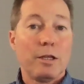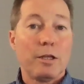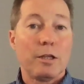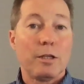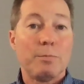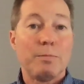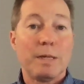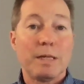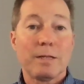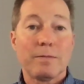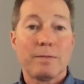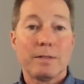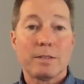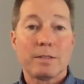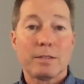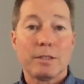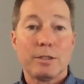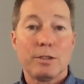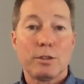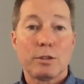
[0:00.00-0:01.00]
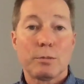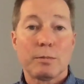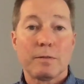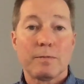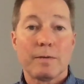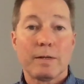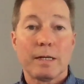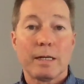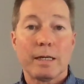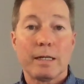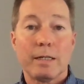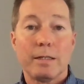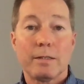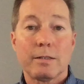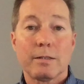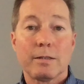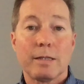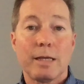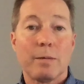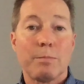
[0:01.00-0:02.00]
The benefits that you can provide
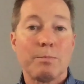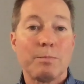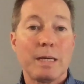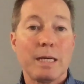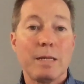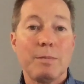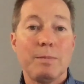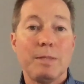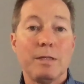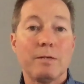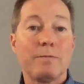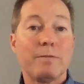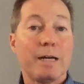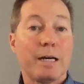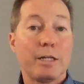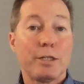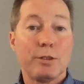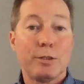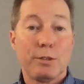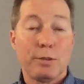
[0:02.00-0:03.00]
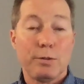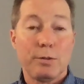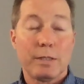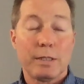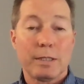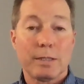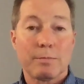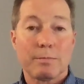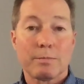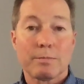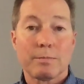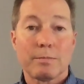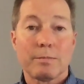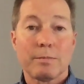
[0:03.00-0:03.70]
that may be of value to them,